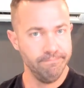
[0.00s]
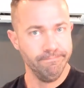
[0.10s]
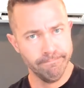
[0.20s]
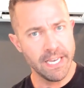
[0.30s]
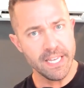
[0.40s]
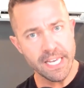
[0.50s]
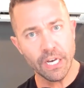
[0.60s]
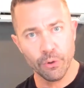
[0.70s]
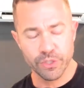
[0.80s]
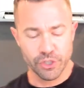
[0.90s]
My ego
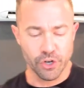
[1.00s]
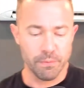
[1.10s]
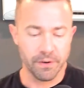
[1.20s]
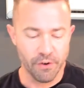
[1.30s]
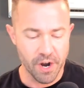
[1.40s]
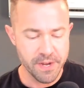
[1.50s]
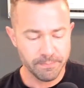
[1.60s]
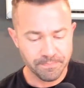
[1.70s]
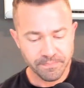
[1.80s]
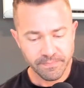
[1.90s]
was chirping, right?
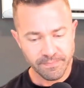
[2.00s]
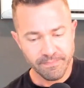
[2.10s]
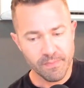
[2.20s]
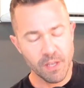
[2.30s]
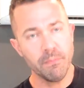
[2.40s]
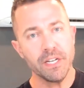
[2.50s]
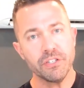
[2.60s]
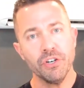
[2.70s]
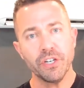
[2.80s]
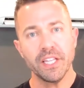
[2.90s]
But it
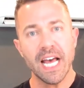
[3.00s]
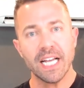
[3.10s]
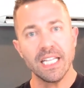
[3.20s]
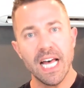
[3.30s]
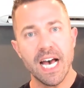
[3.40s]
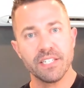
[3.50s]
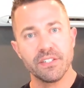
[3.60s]
took that class